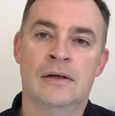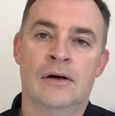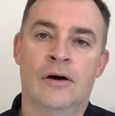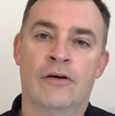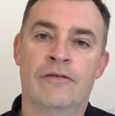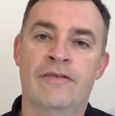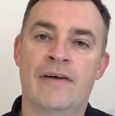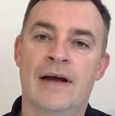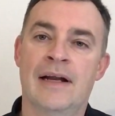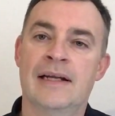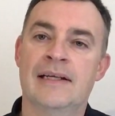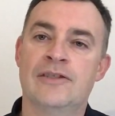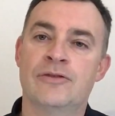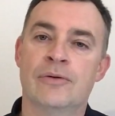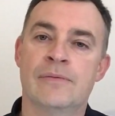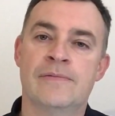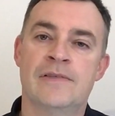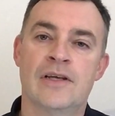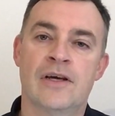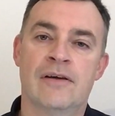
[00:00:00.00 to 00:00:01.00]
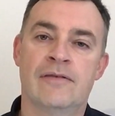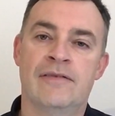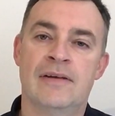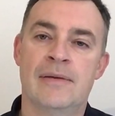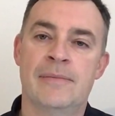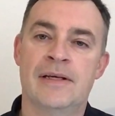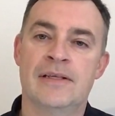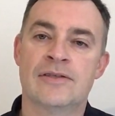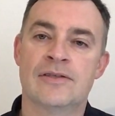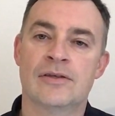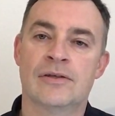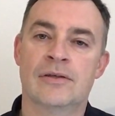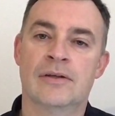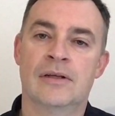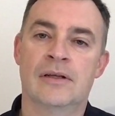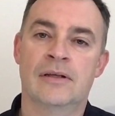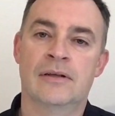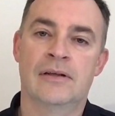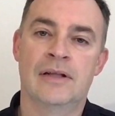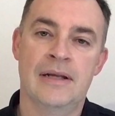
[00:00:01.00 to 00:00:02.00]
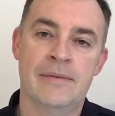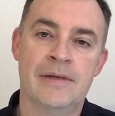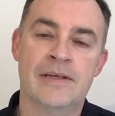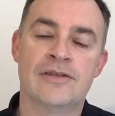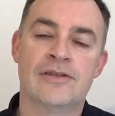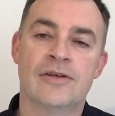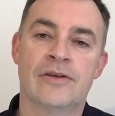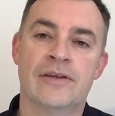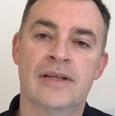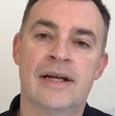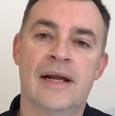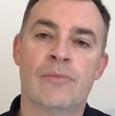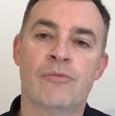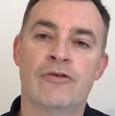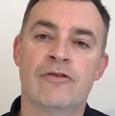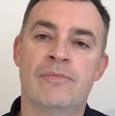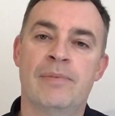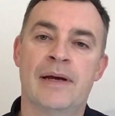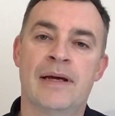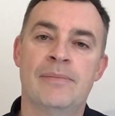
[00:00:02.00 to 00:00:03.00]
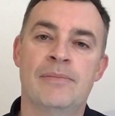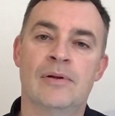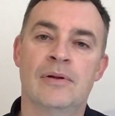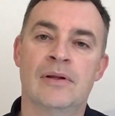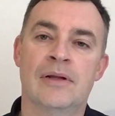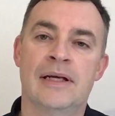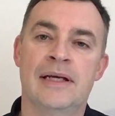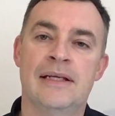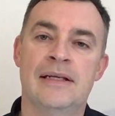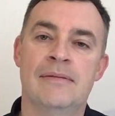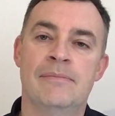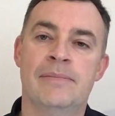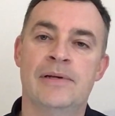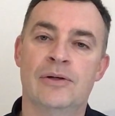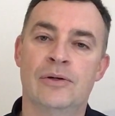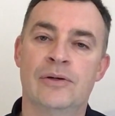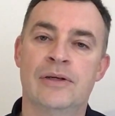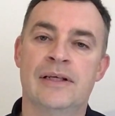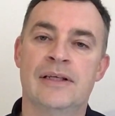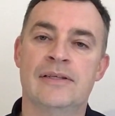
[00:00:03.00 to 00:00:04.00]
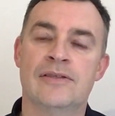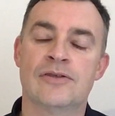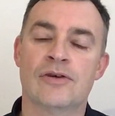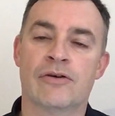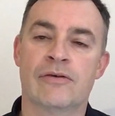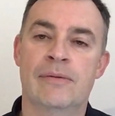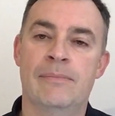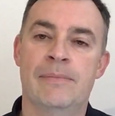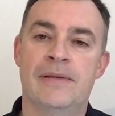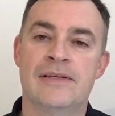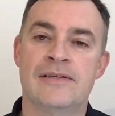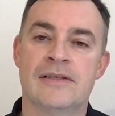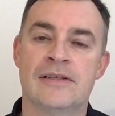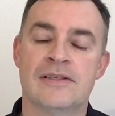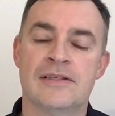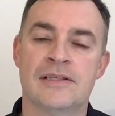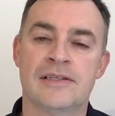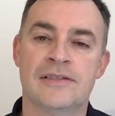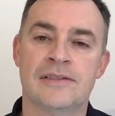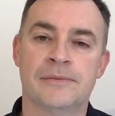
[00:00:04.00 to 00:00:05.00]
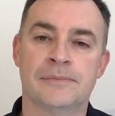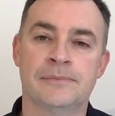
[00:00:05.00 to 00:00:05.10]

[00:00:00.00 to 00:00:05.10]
or failing to observe limits on the number of people in buildings or in businesses.